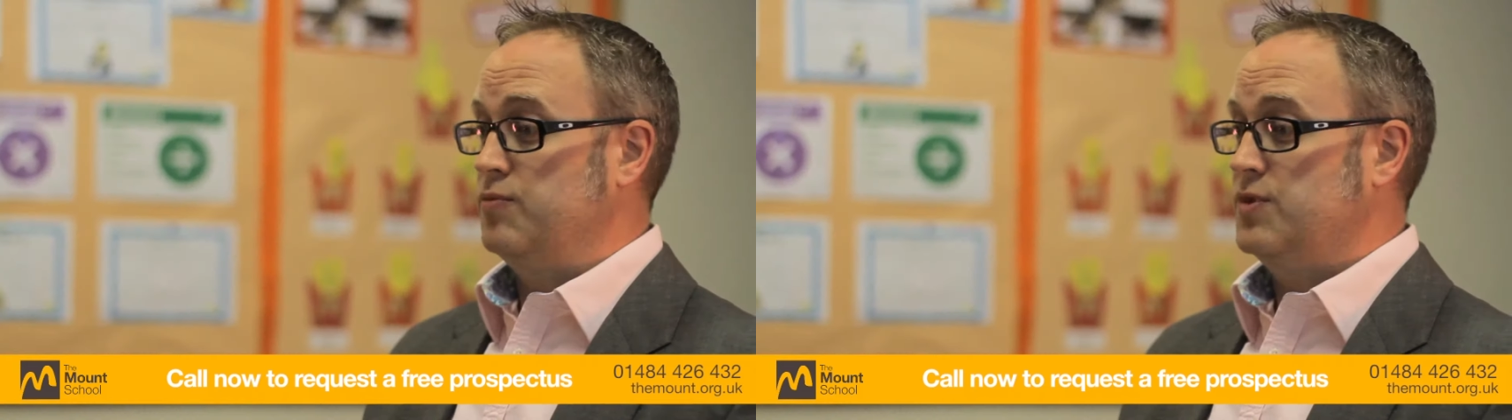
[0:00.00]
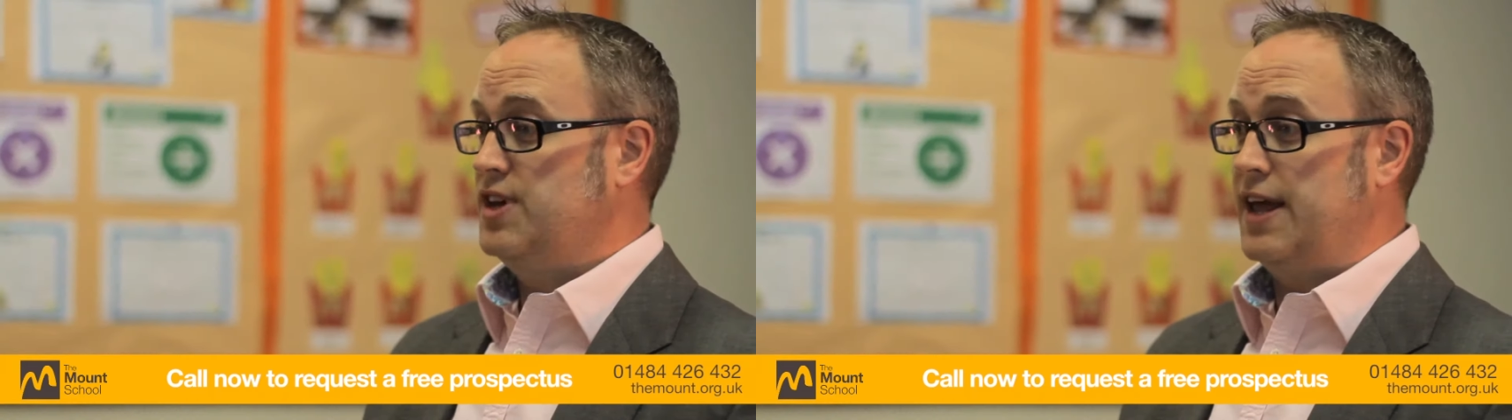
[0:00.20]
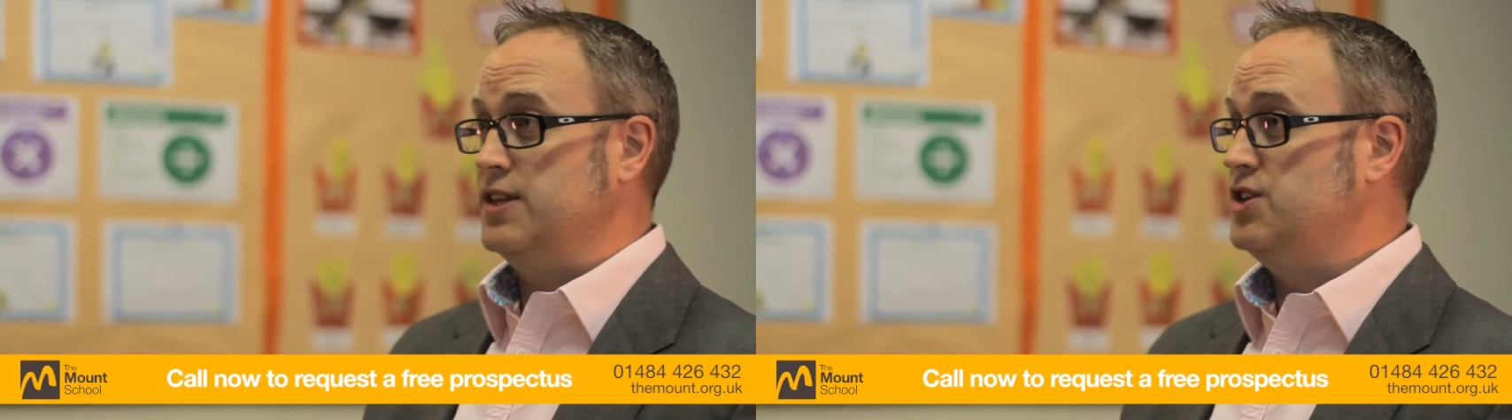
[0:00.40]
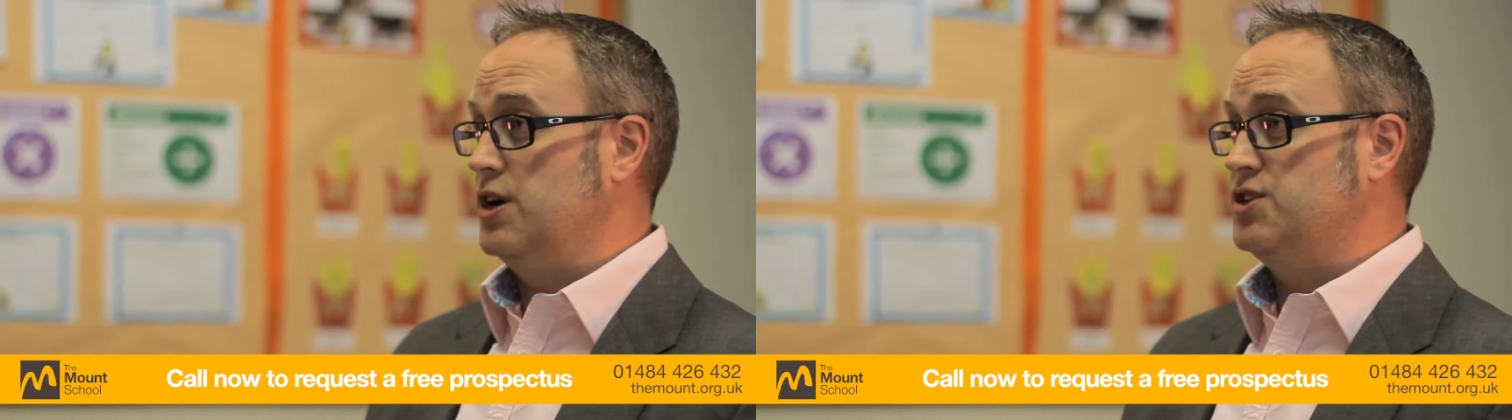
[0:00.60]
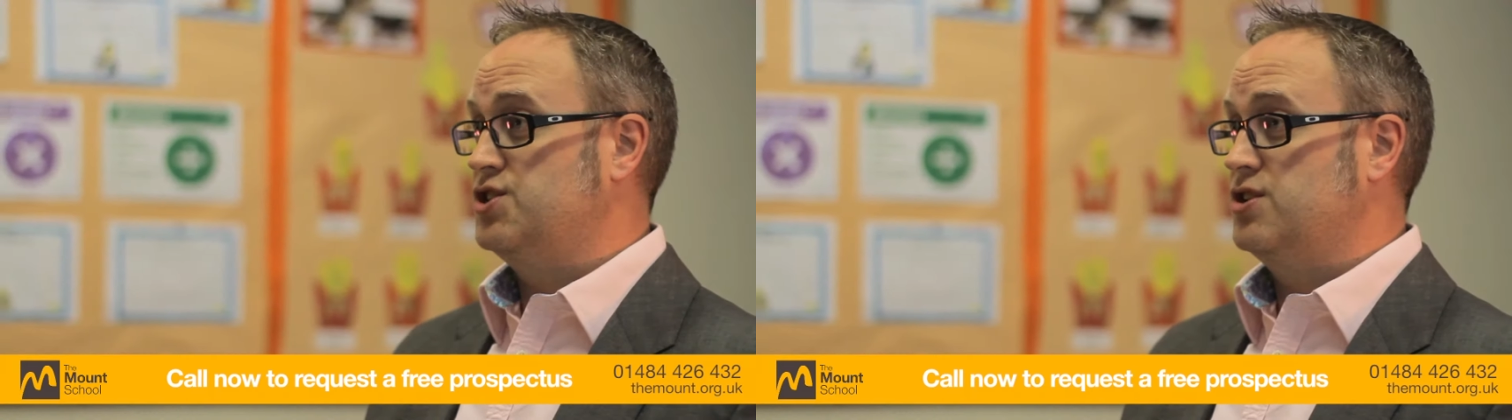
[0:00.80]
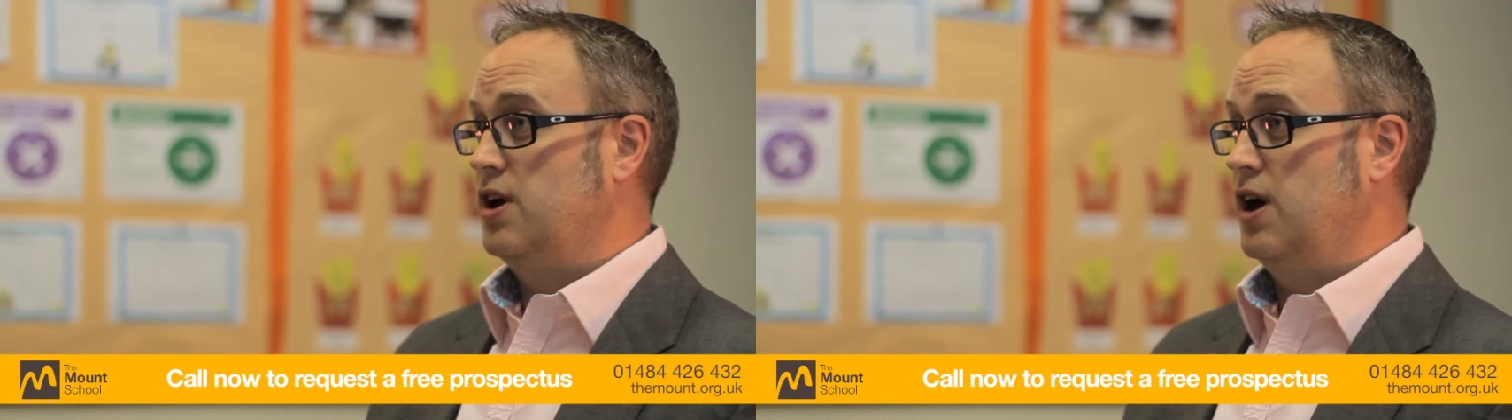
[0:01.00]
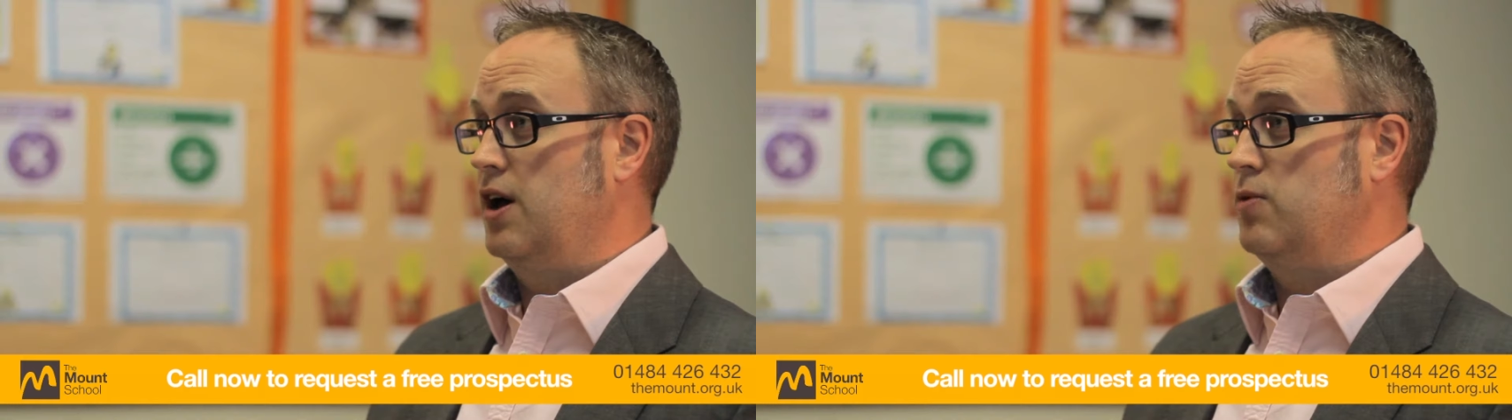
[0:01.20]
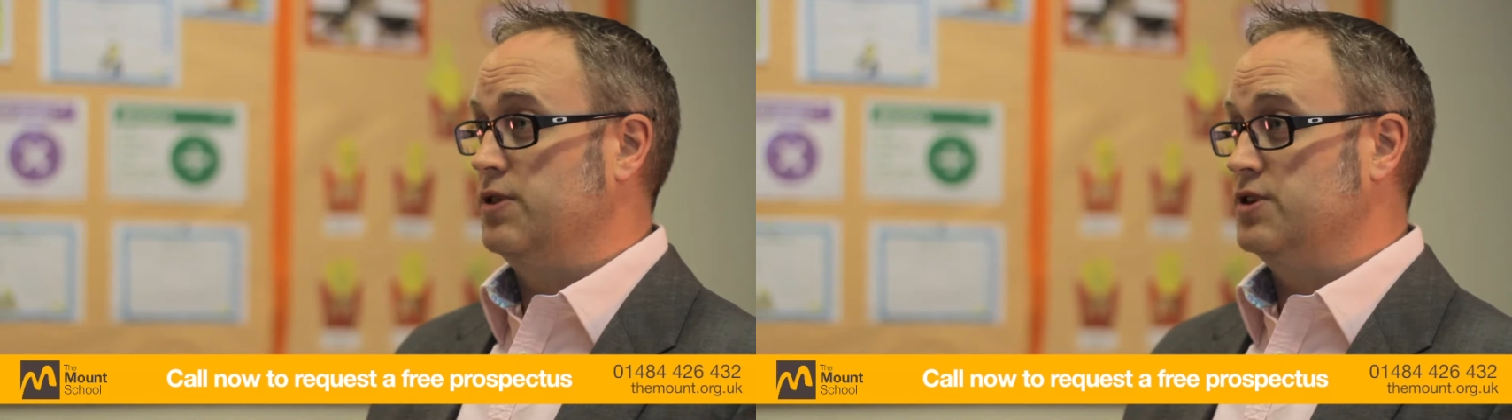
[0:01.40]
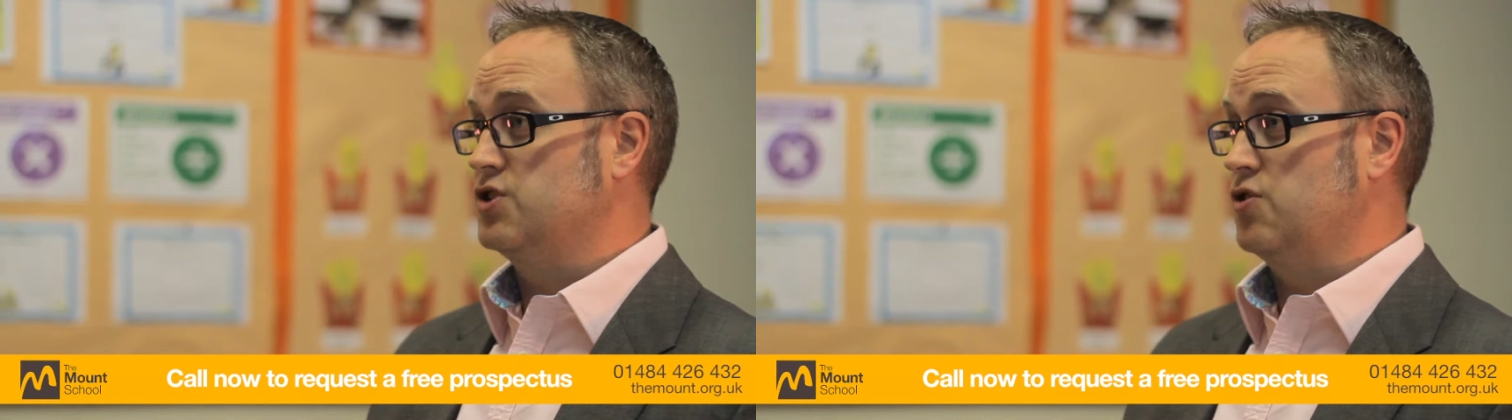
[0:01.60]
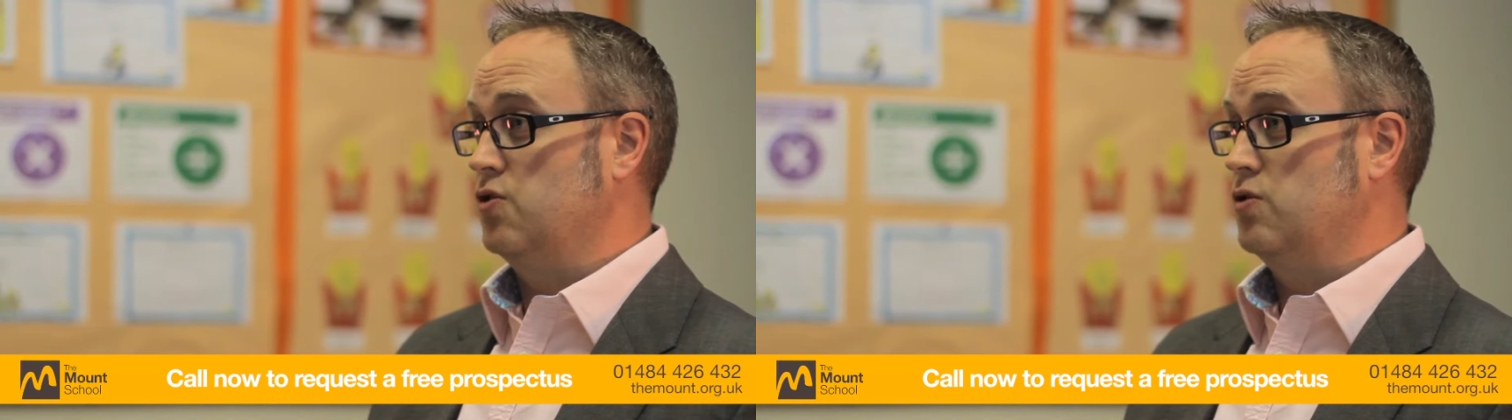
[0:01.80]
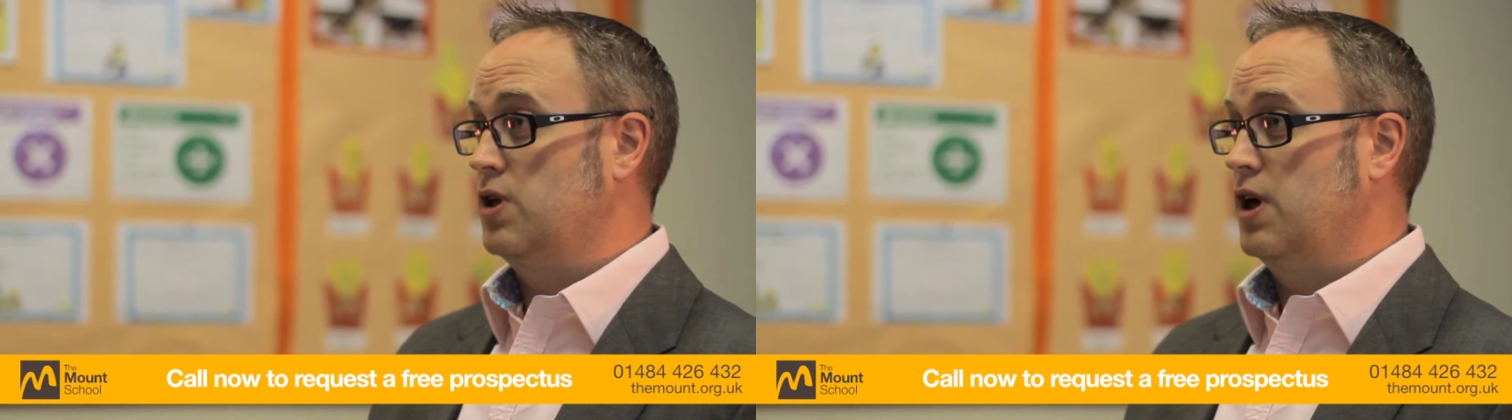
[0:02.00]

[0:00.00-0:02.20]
get in touch with the school,